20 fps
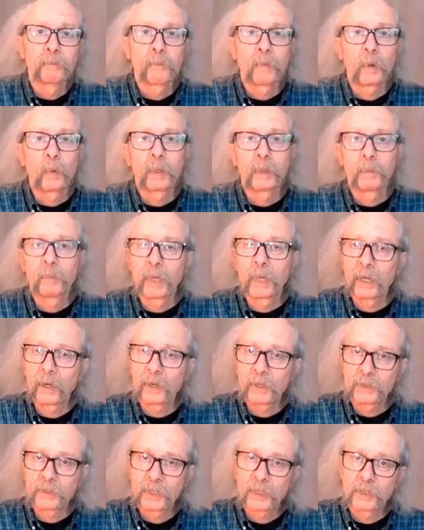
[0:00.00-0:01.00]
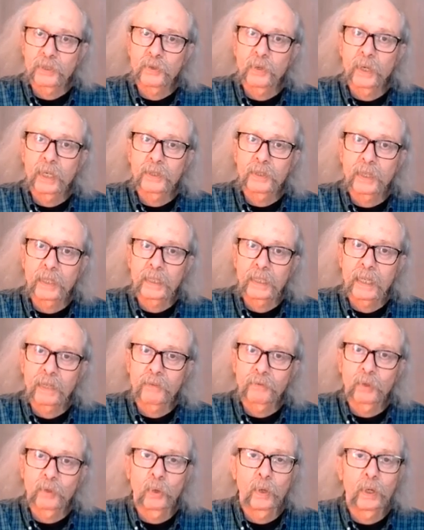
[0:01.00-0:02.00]
We could play all 6 strings on the
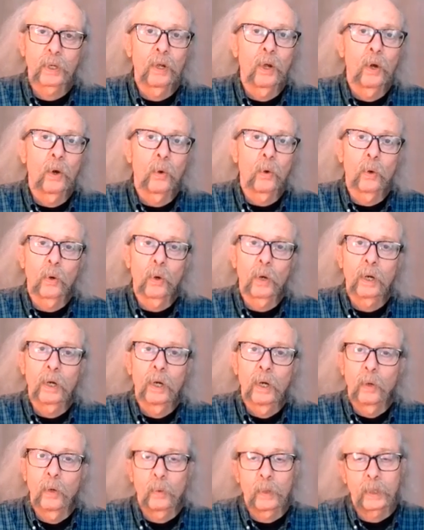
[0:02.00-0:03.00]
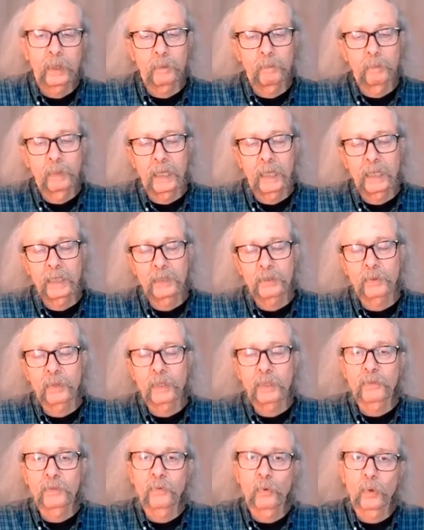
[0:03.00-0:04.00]
F chord, or we could play
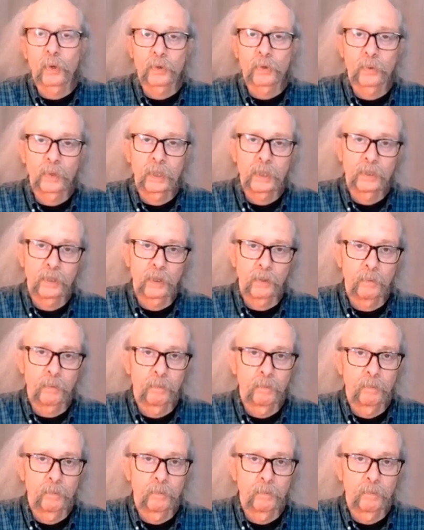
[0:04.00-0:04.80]
strings 4, 3, 2.